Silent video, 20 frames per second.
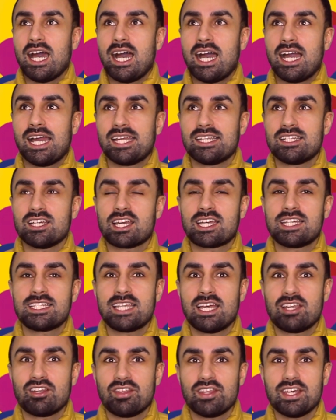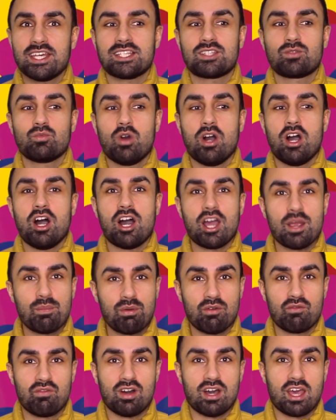And I can tell you this, what I
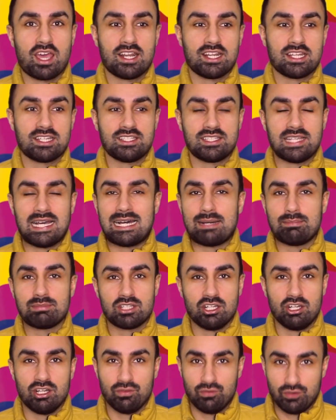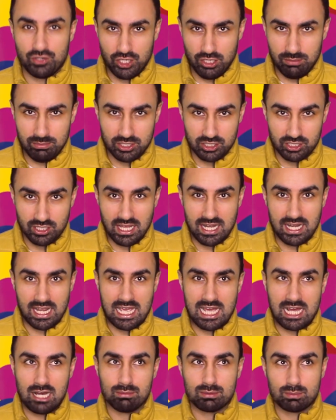provide is absolutely phenomenal and it
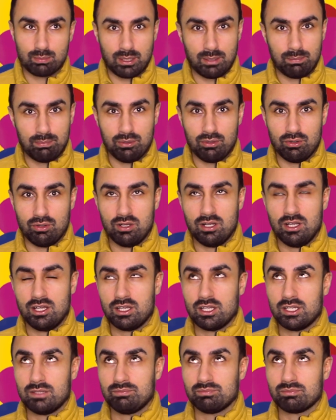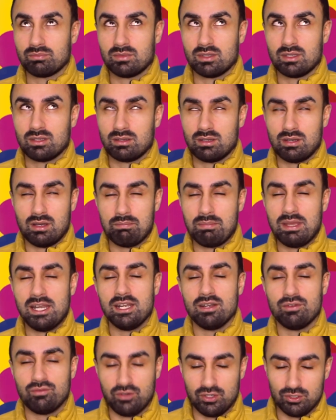helps people a
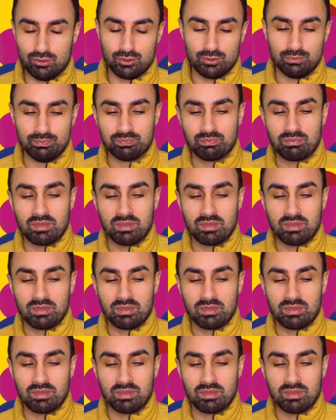millionfold.